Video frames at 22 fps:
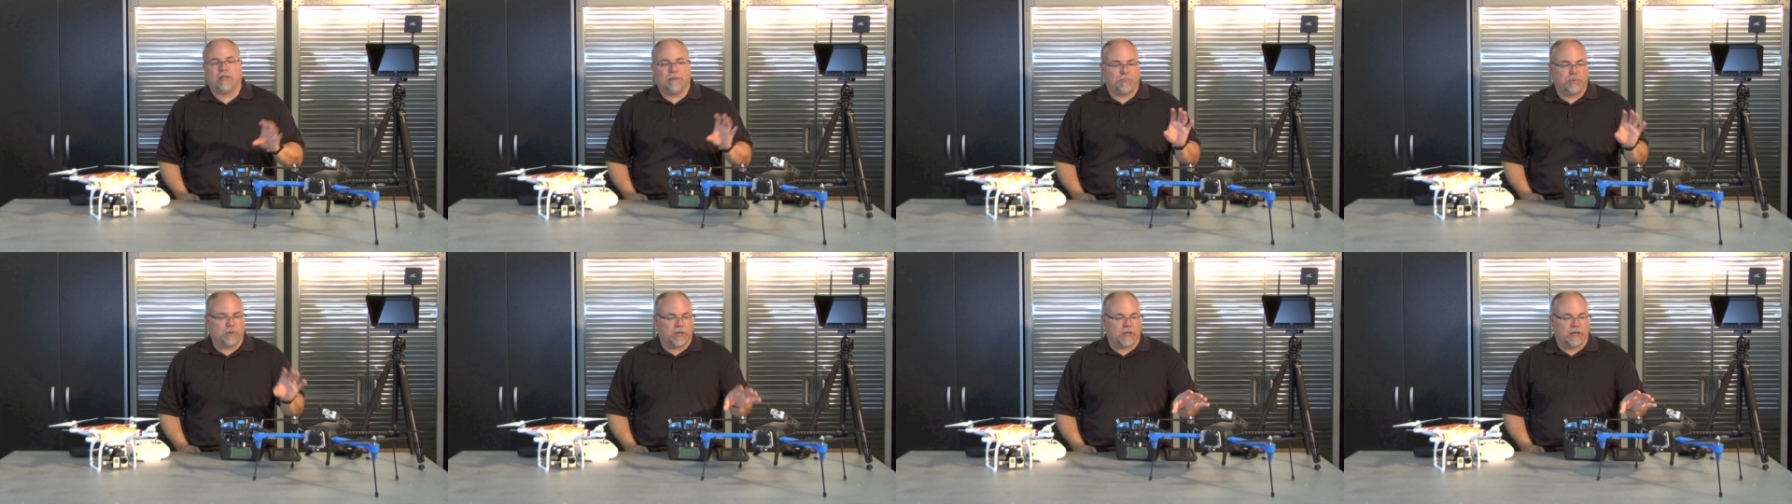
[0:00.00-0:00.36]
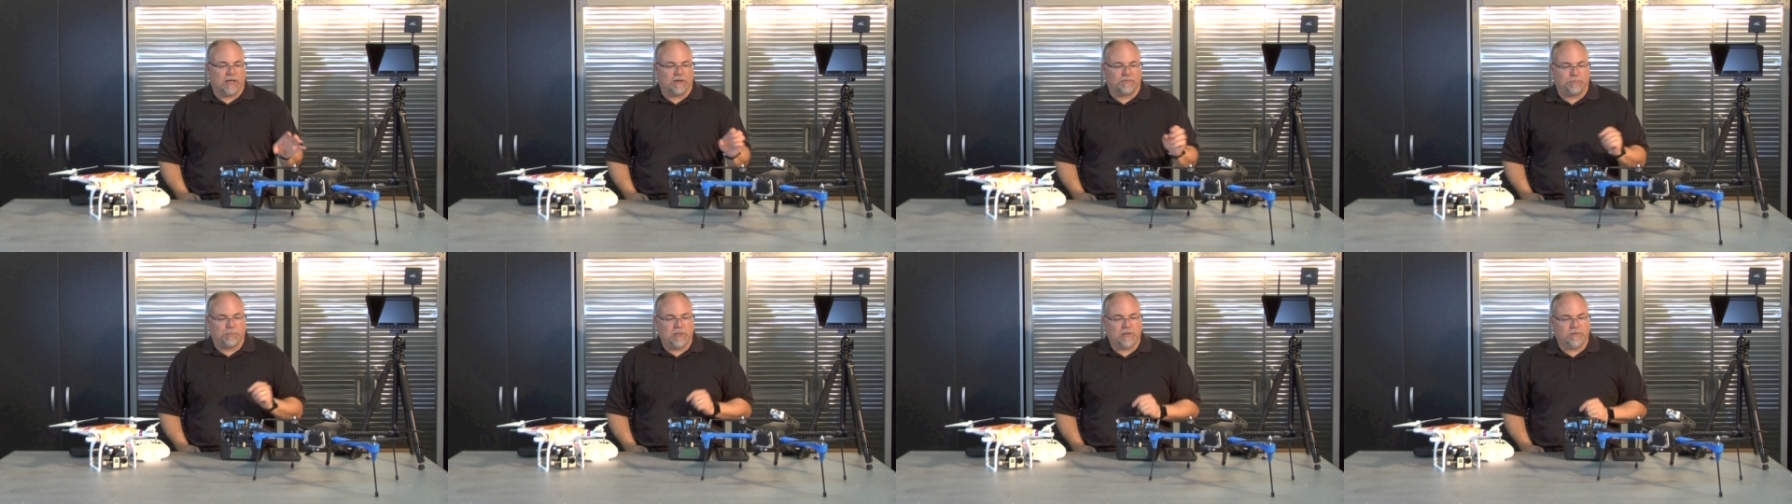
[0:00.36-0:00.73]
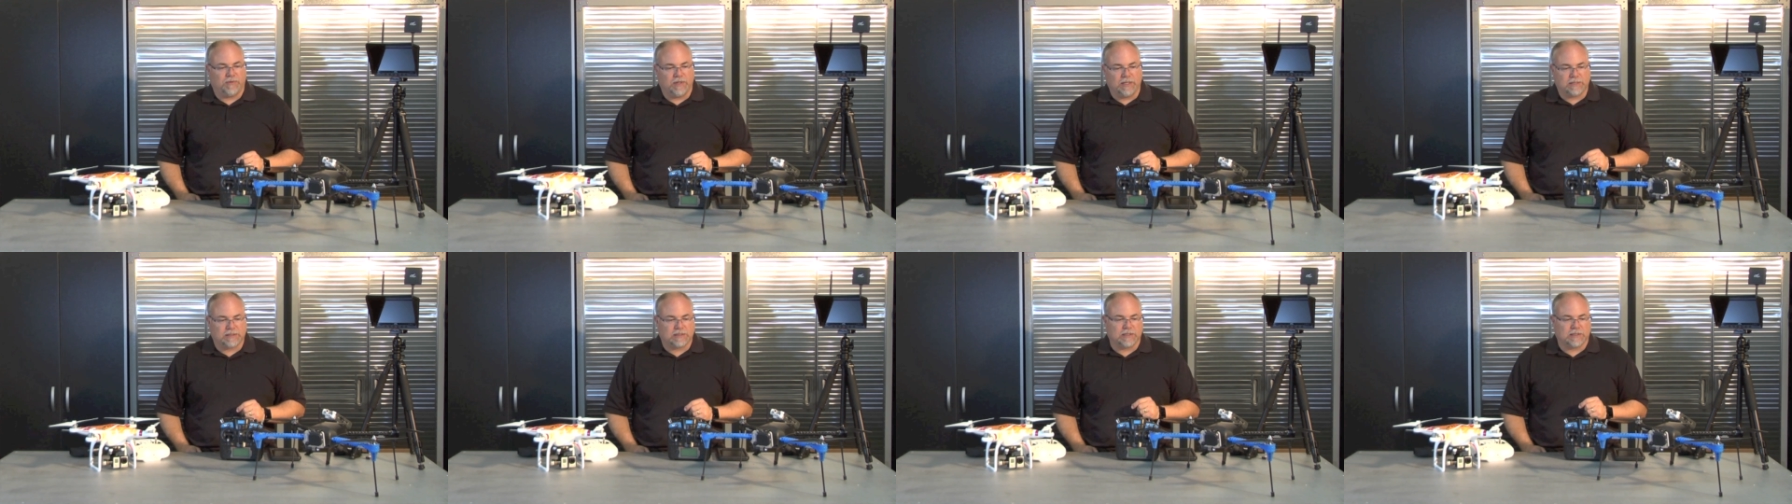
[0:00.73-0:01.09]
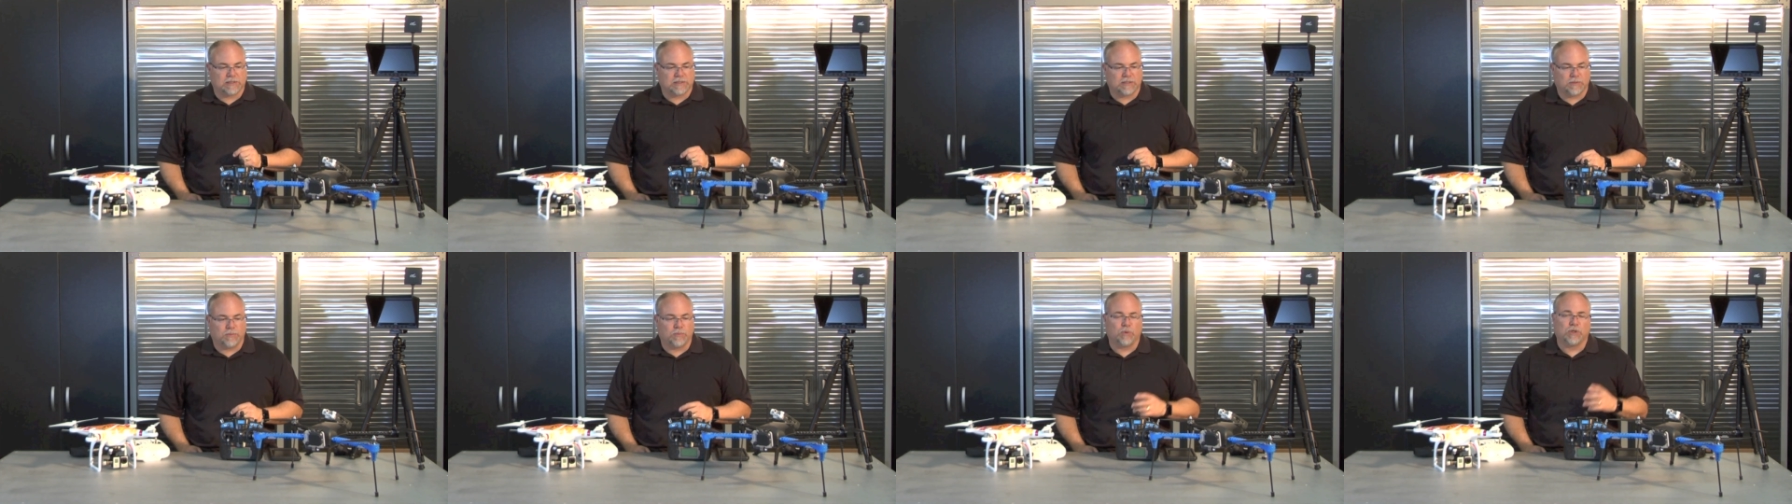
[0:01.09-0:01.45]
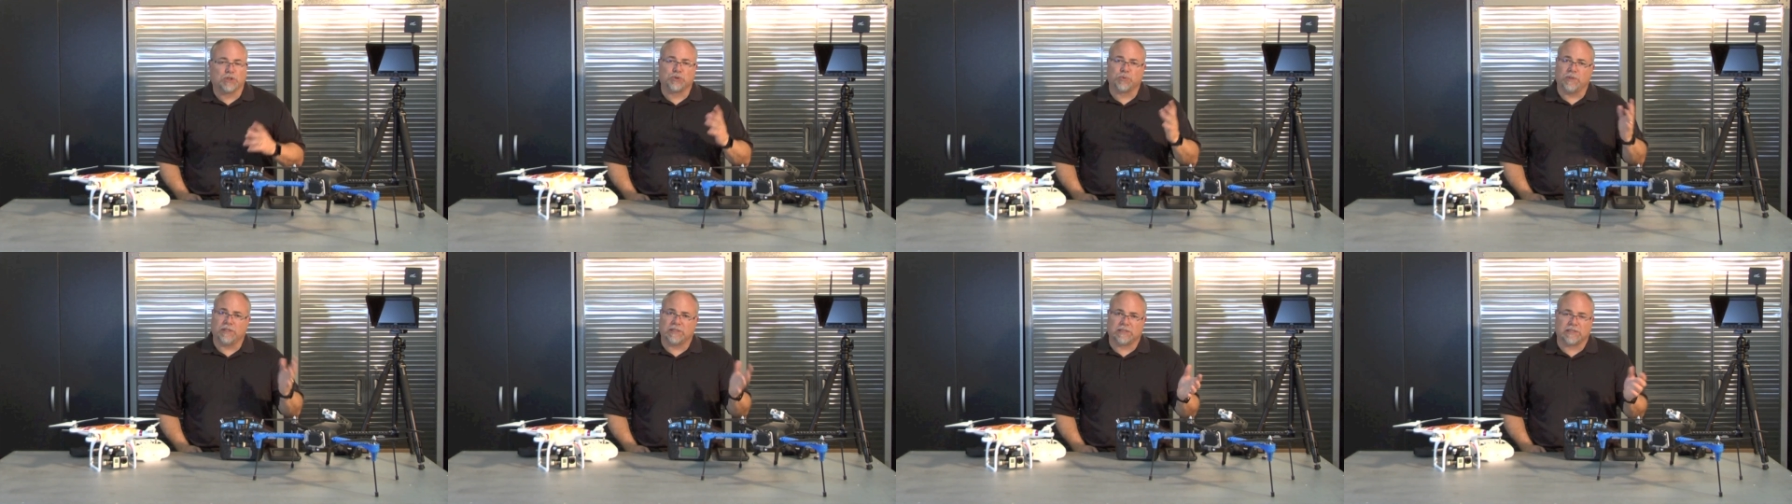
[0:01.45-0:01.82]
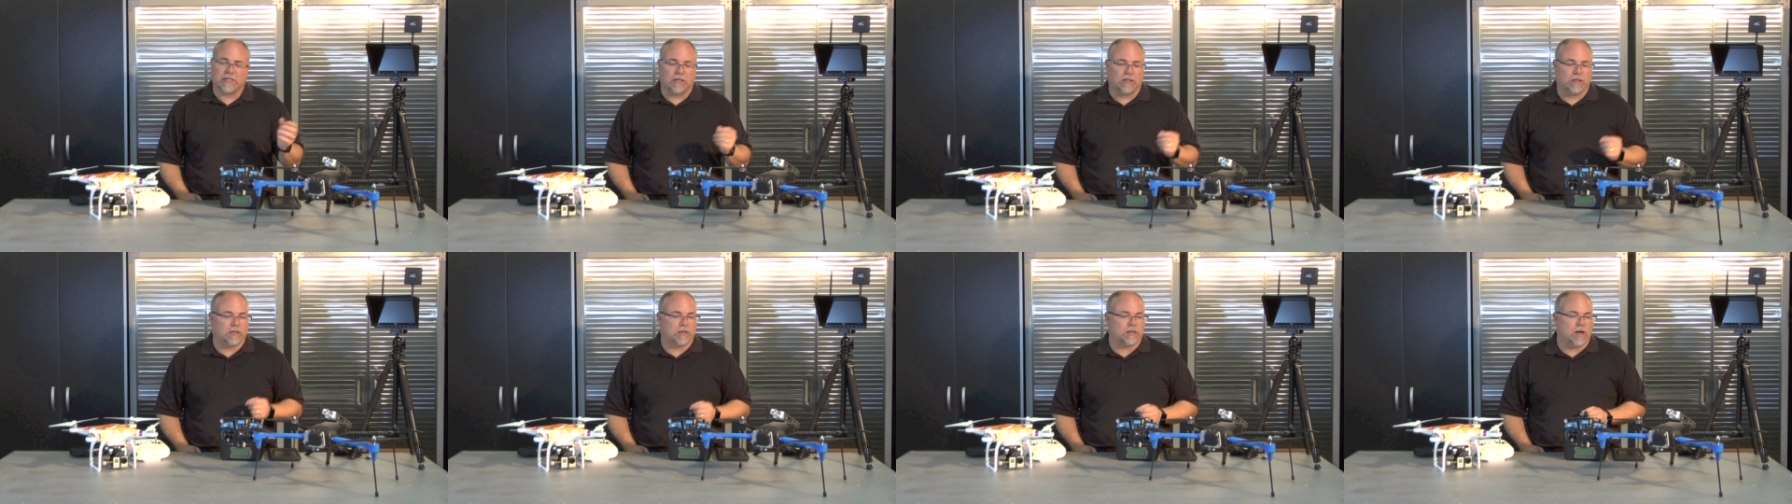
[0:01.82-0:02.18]
they put an FPV system, which we
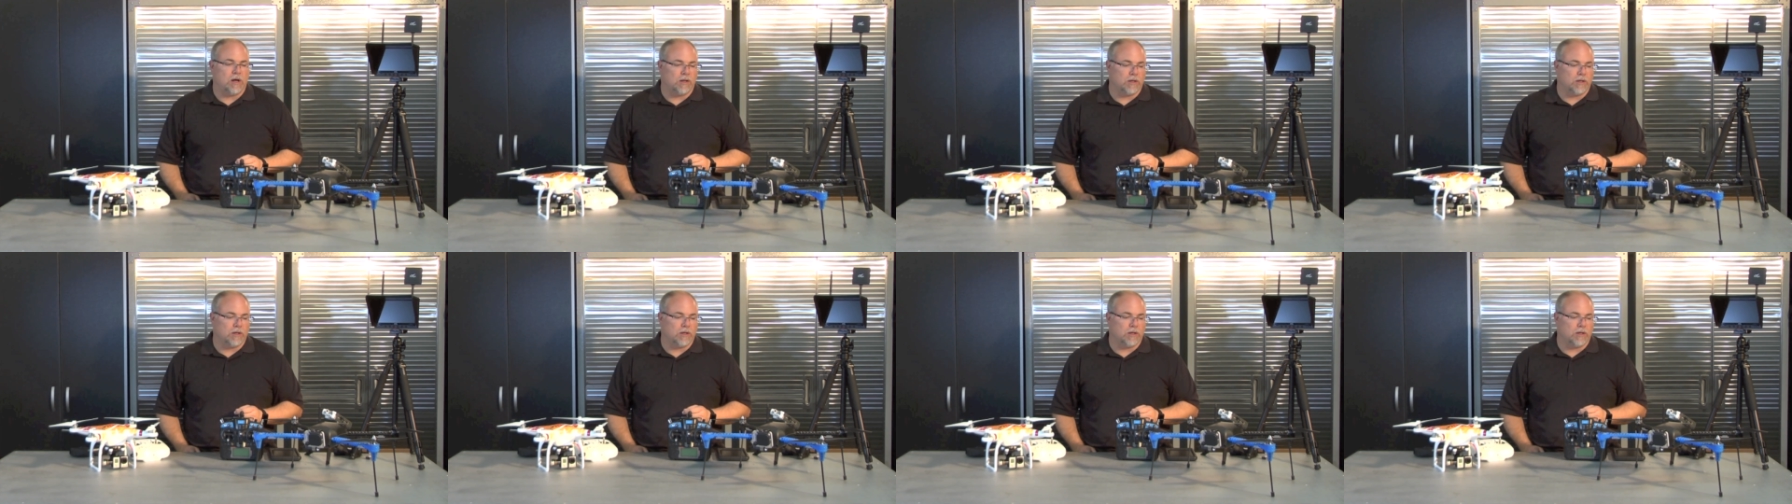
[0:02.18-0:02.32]
sell an